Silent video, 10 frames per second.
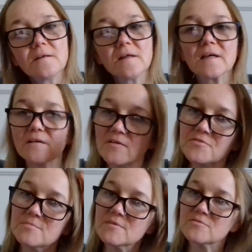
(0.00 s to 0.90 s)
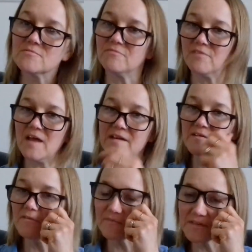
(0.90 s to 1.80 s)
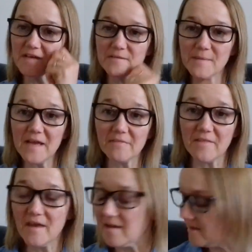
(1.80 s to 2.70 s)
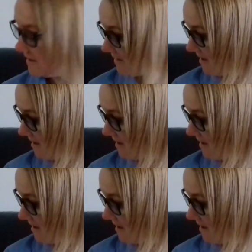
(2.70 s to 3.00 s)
Like I got some flying off the side of my head there.